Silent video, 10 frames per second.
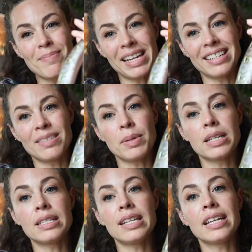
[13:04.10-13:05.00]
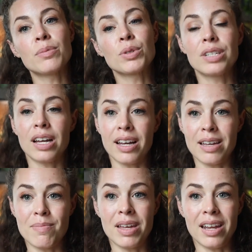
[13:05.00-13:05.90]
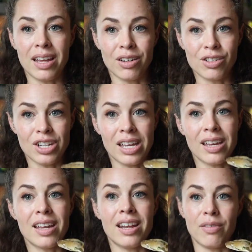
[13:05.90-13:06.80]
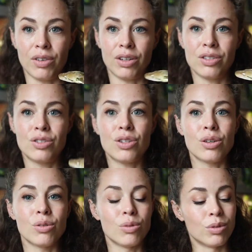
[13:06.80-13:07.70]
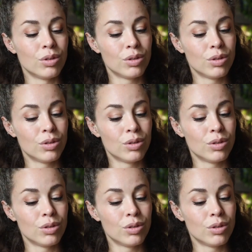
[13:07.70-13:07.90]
maintenance because it takes more time and energy and effort to